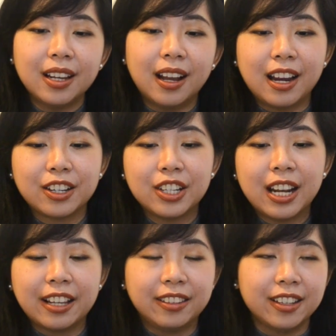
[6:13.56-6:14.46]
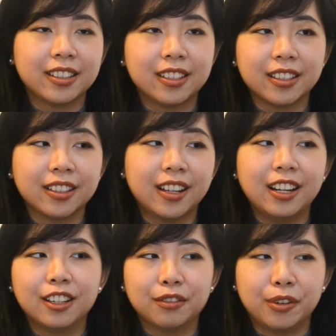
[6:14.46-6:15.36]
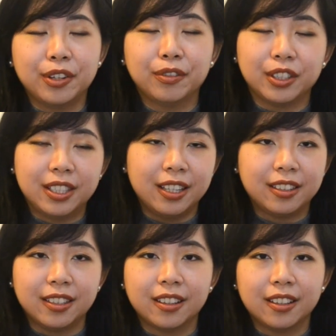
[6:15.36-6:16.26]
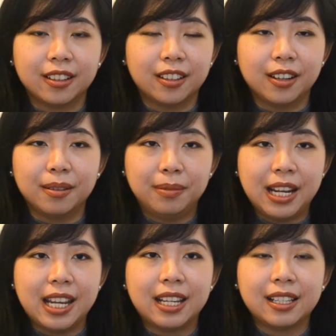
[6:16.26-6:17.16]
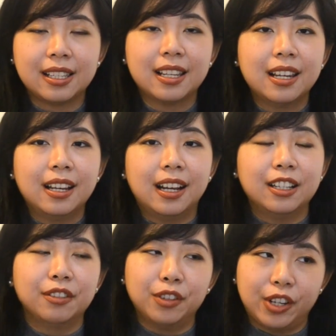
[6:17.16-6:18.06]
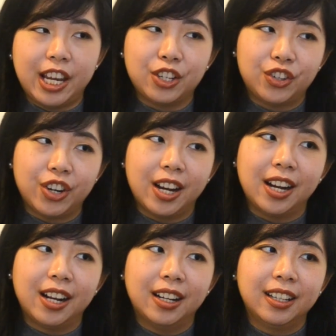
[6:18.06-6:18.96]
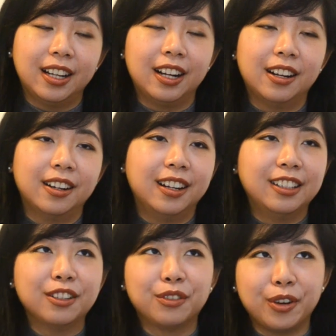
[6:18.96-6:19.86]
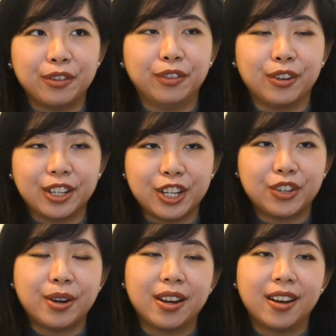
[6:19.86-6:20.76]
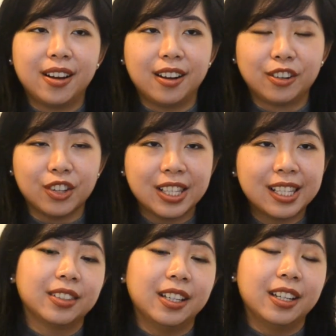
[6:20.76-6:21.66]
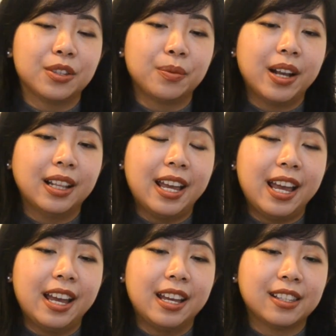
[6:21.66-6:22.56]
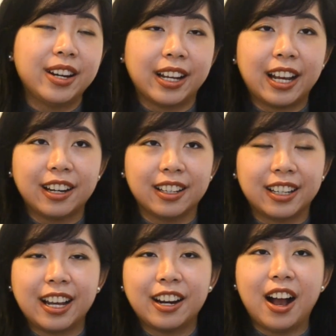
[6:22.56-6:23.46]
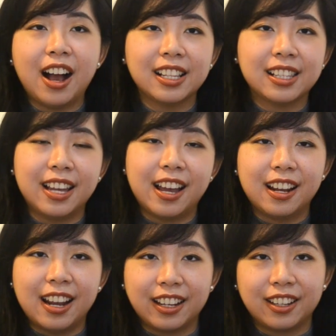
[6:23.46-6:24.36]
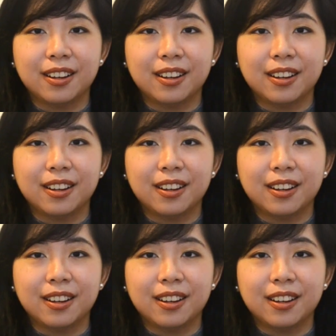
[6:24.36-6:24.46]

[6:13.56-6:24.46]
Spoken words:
I actually like theatre. I love going for theatre plays. I love the orchestra. I love going for orchestra concerts, as well as the kind of arts that are like